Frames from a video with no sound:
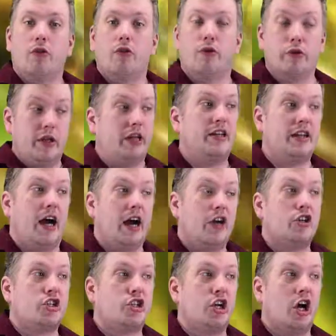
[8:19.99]
through the
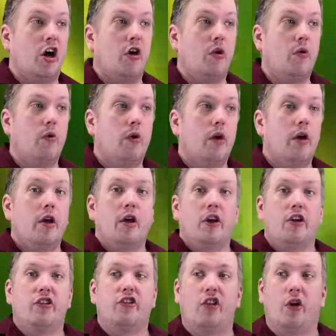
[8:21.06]
entire show.
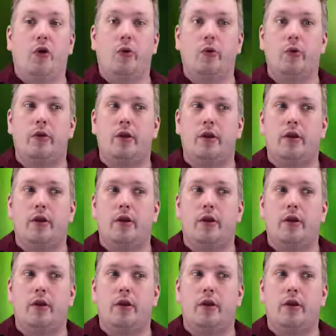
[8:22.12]
So,